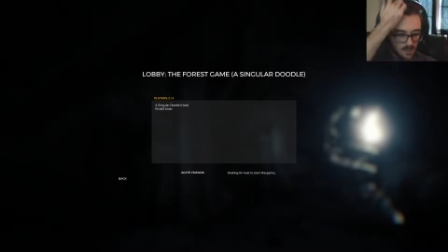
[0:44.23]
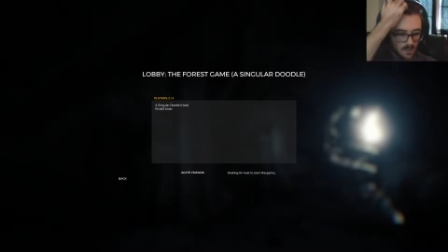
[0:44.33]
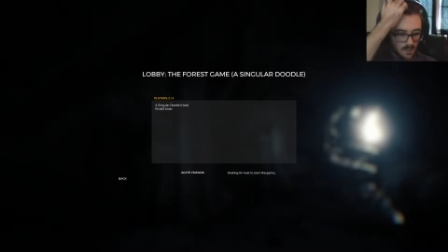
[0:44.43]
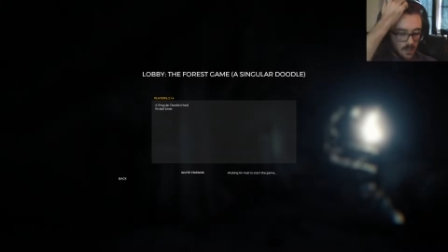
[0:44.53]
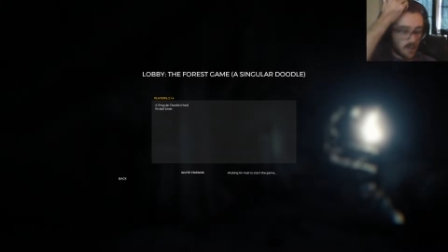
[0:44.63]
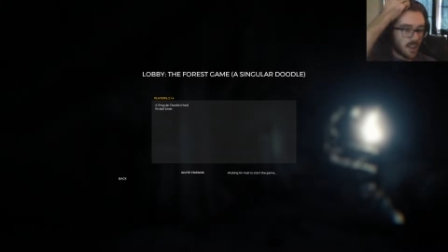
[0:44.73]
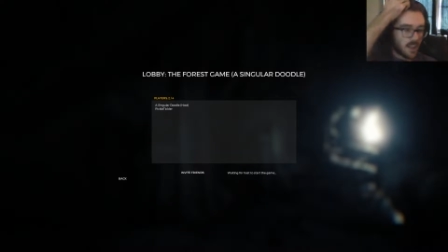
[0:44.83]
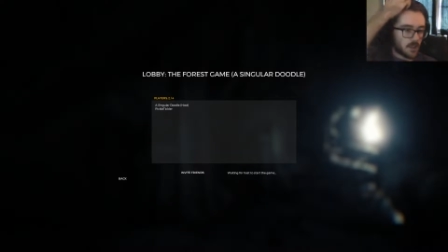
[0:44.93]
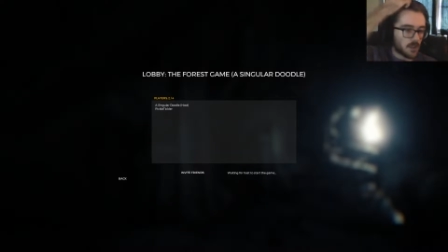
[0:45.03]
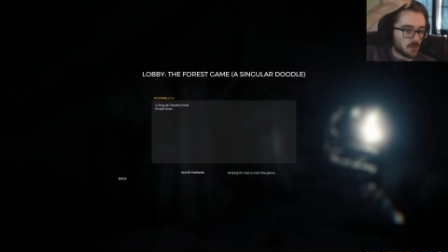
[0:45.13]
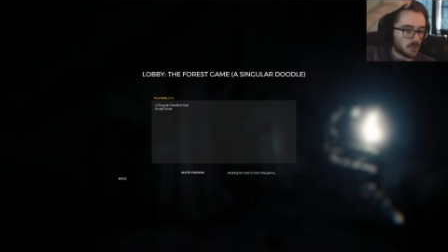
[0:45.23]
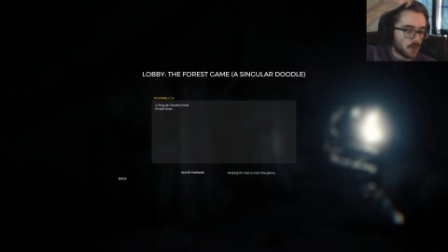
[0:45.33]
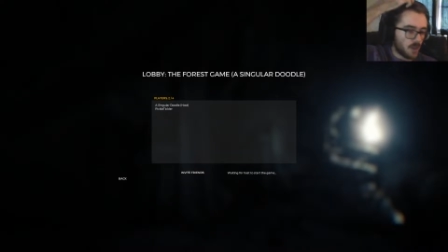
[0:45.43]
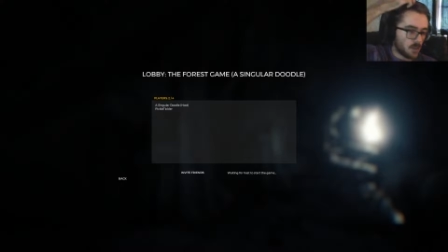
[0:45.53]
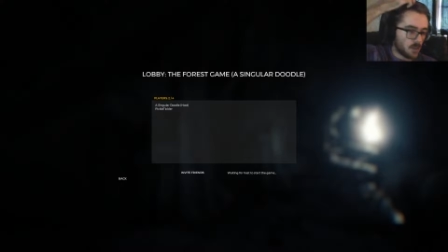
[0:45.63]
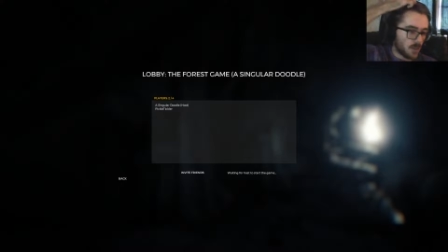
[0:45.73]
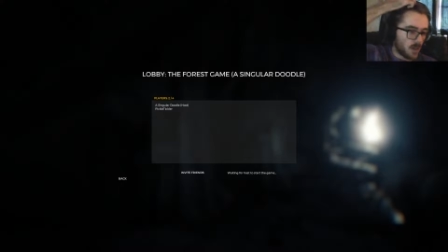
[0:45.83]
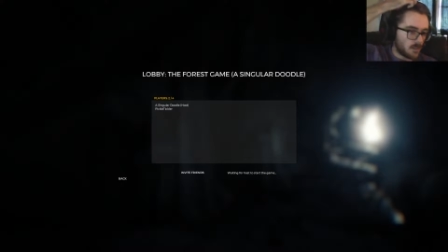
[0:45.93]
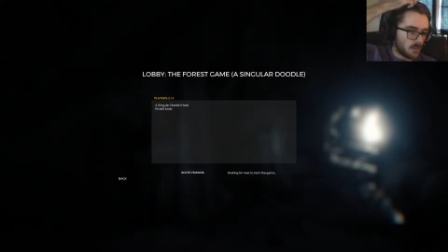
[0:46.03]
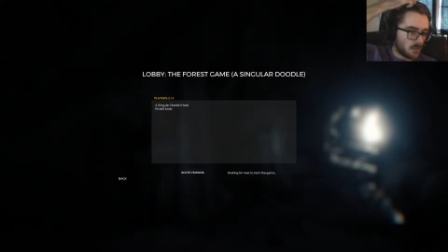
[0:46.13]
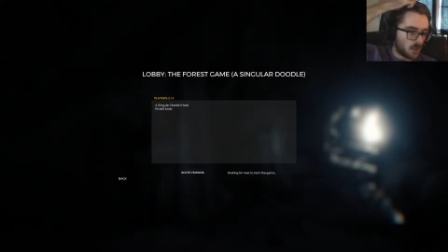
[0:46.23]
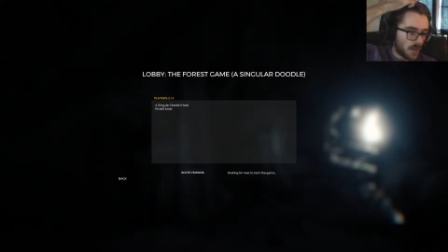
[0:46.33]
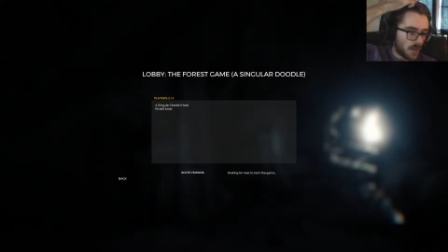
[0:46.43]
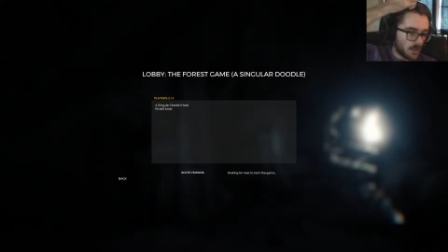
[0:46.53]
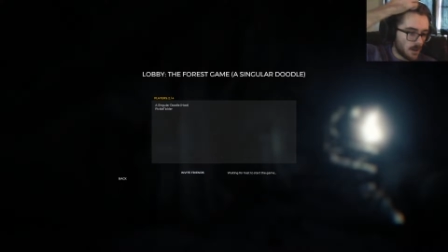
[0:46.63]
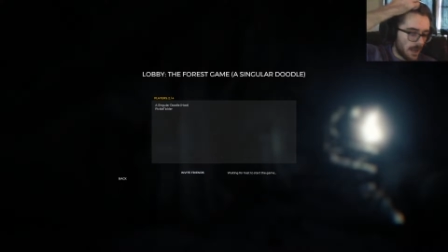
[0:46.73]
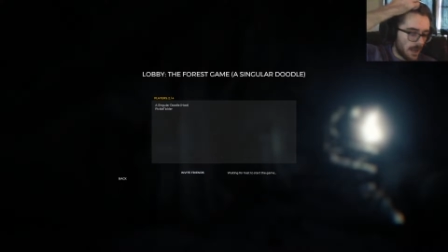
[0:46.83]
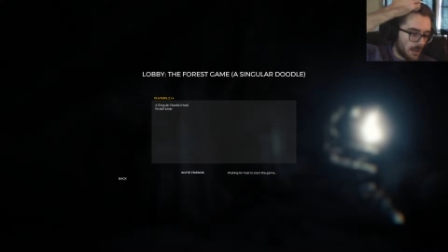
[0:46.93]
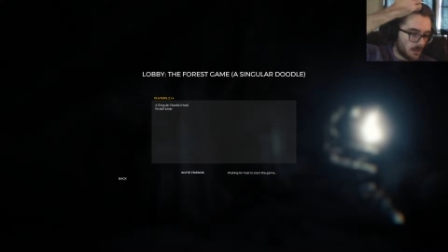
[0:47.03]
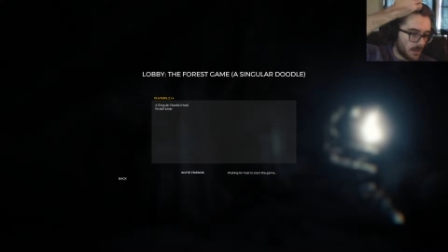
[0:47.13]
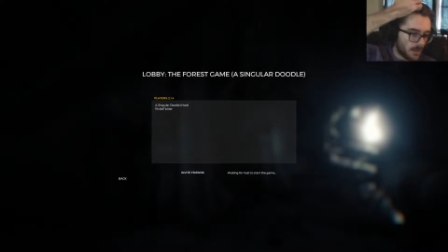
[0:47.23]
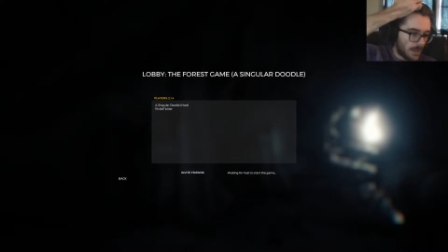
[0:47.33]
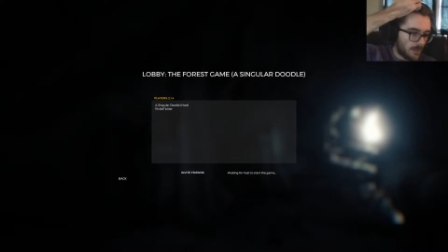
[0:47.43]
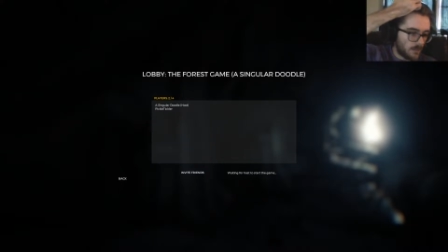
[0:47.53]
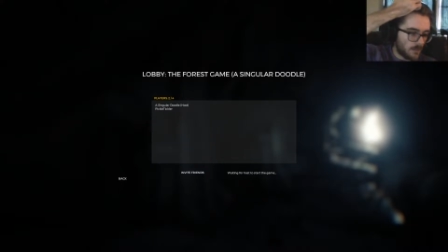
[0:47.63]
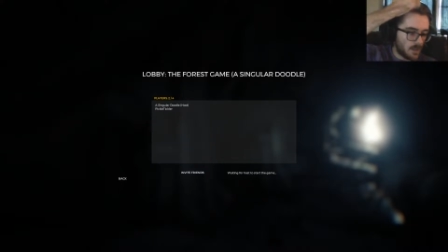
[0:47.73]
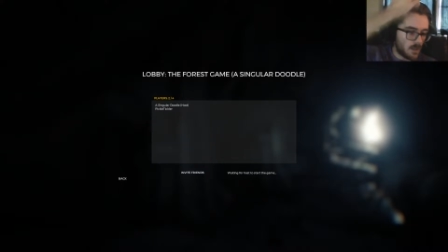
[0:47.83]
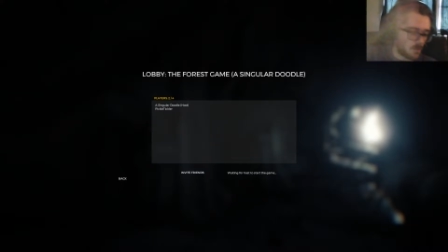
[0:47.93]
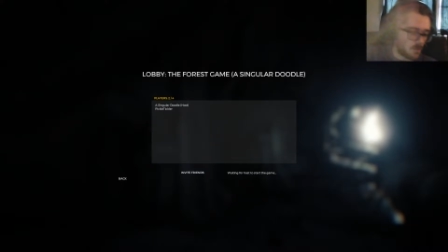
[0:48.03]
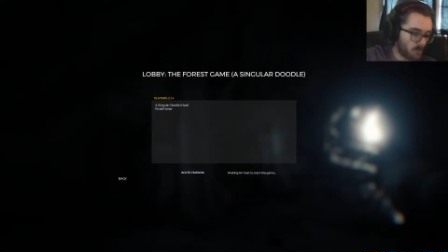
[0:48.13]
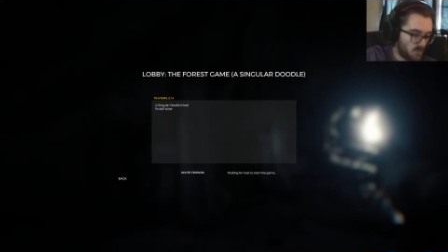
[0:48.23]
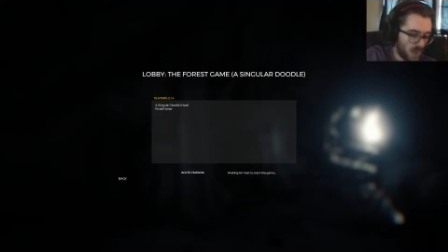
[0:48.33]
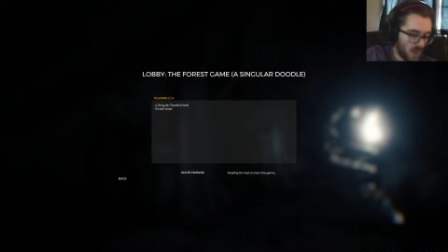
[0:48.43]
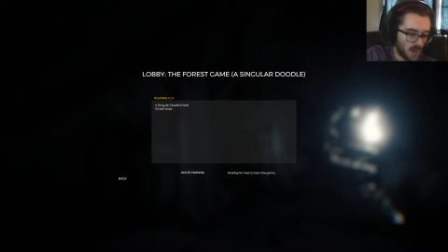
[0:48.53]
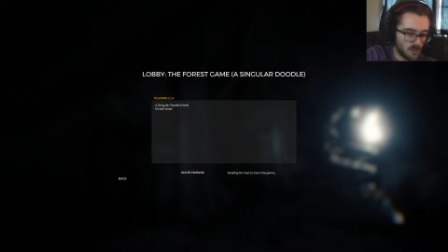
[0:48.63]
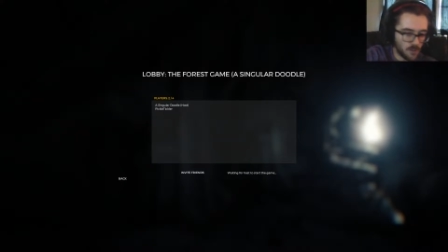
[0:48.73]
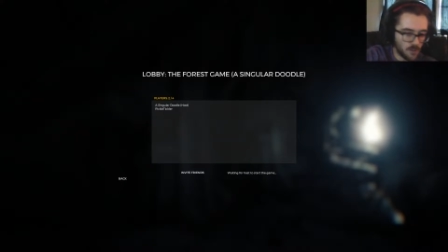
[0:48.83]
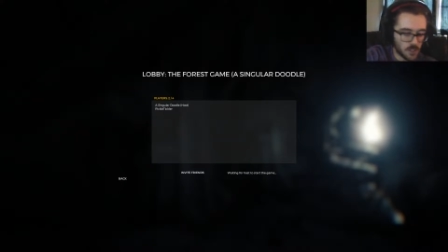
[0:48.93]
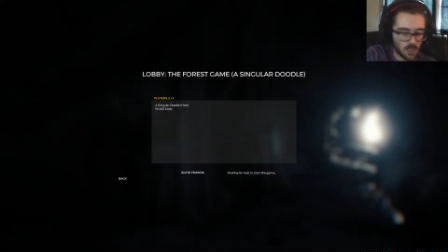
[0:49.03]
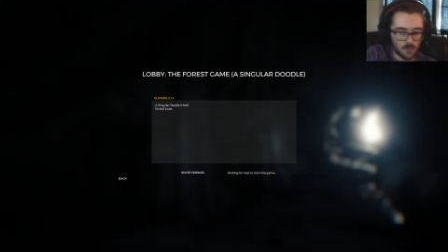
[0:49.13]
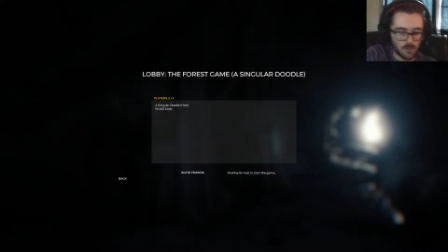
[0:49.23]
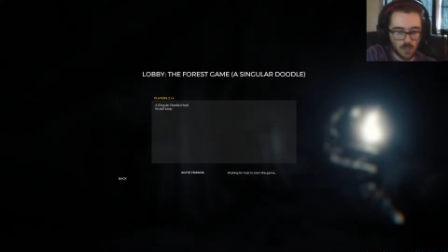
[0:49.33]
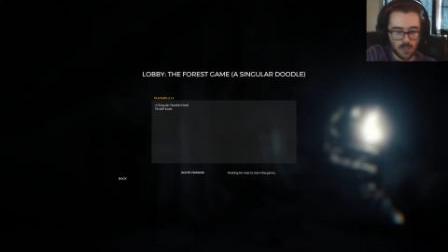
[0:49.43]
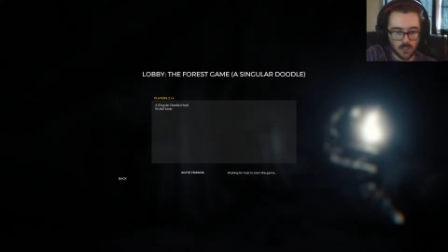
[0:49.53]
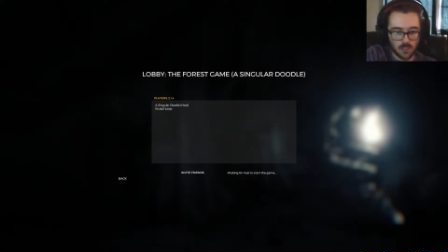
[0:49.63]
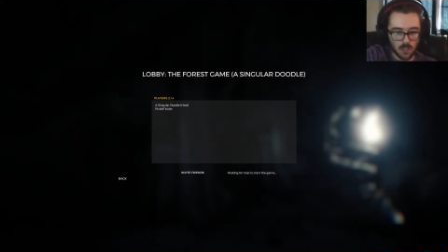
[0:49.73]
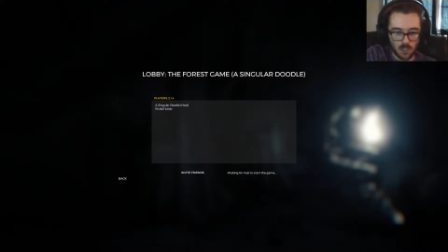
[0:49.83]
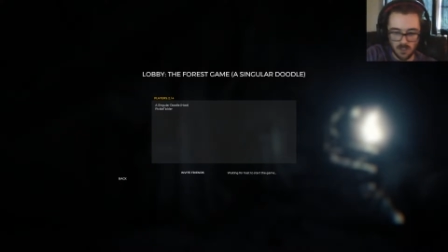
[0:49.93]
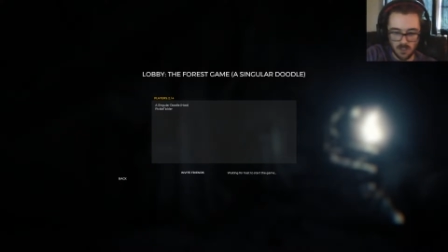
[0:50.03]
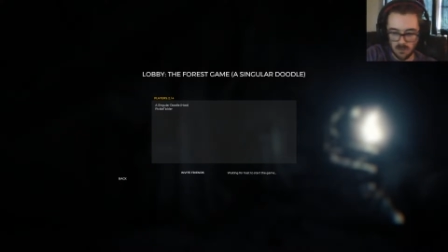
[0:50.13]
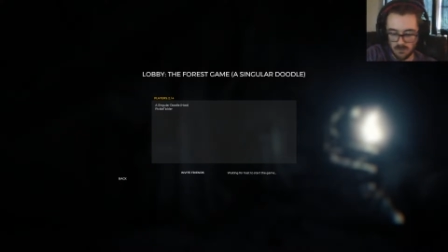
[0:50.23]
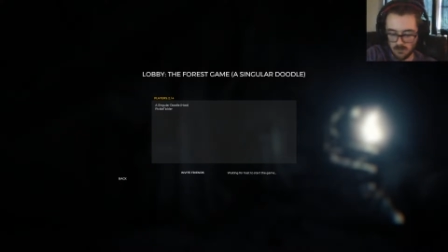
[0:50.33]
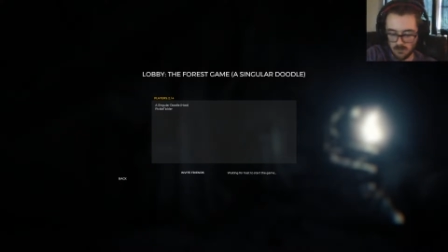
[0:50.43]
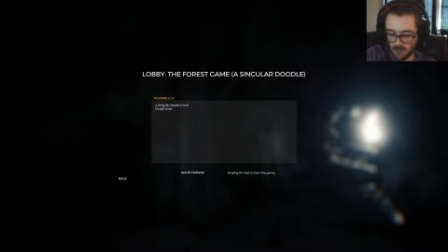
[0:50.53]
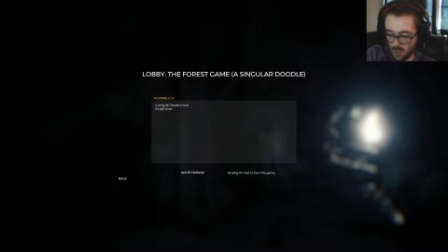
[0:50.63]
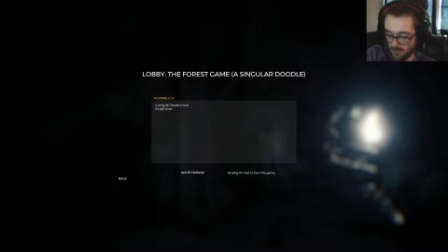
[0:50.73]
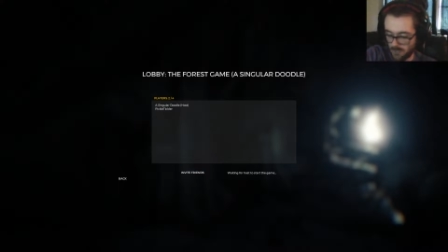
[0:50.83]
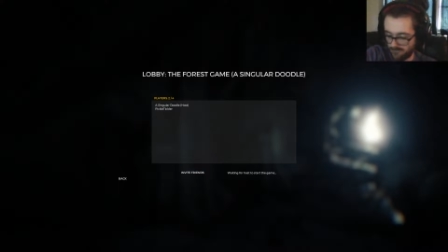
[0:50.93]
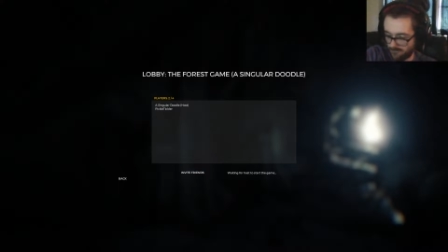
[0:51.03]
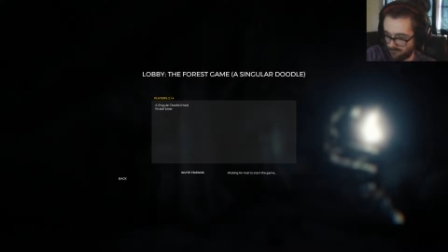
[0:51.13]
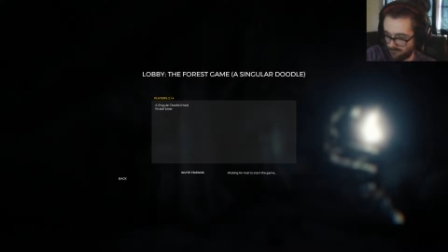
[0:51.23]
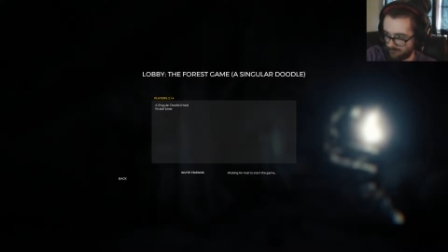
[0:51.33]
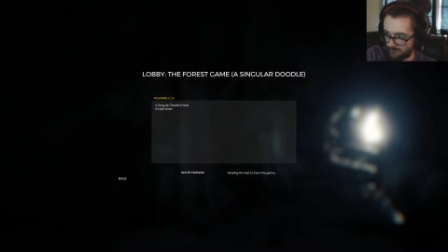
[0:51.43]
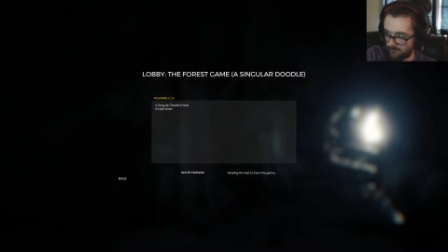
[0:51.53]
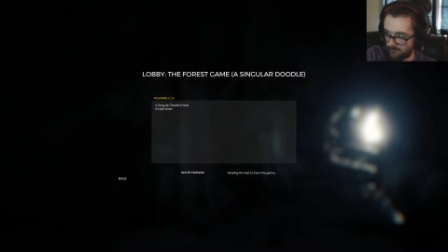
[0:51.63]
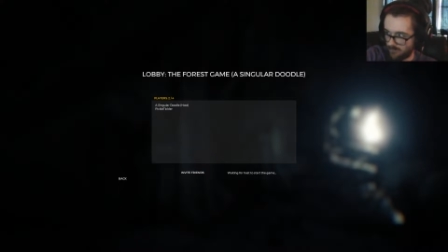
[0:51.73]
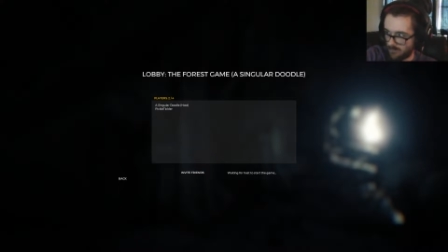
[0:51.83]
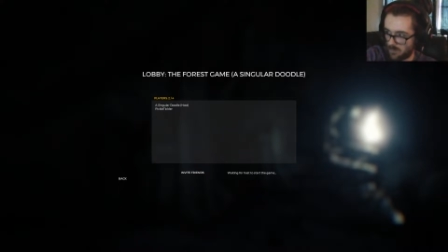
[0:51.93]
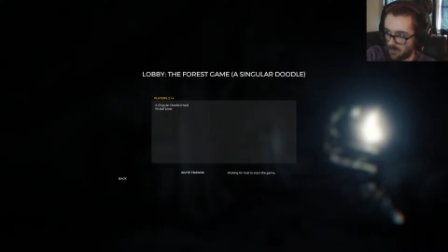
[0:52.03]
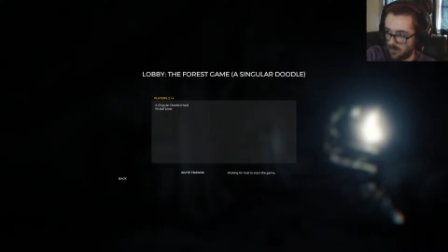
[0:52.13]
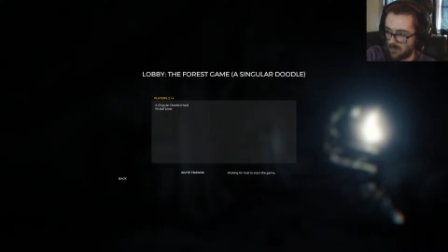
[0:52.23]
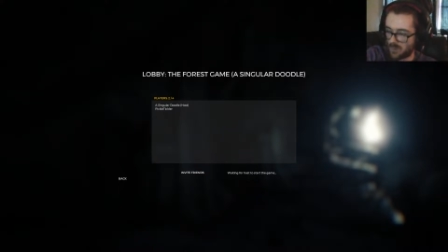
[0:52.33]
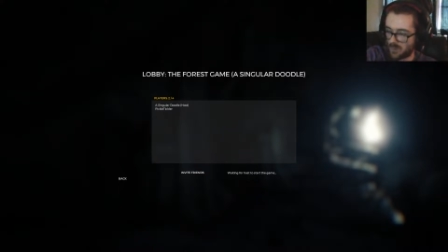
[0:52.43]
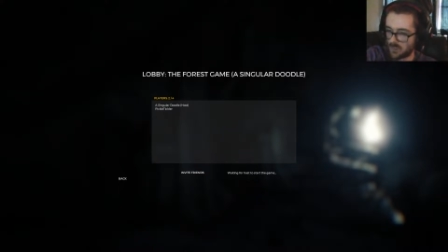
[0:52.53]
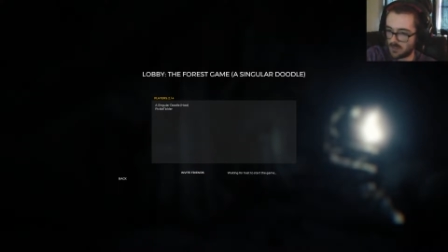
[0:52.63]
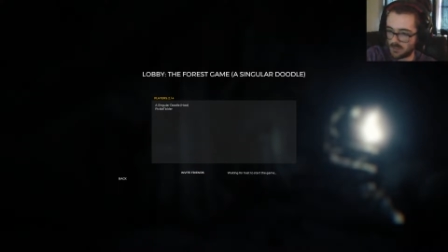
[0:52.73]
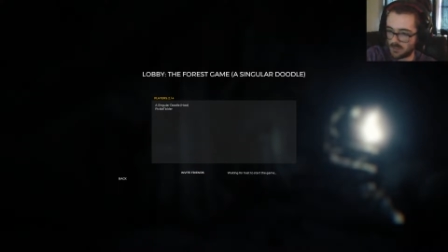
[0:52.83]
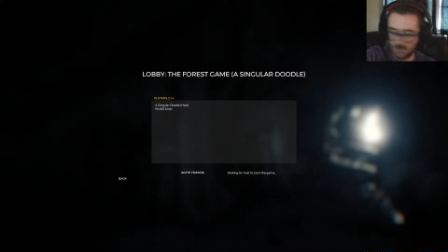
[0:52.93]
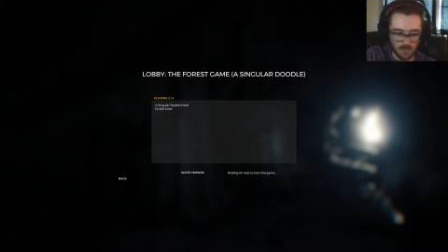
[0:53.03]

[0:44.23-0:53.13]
And, you know, yeah, you can also follow him uh, on Grindr and, and the bear version of Grindr called... Um, the bear version of Grindr?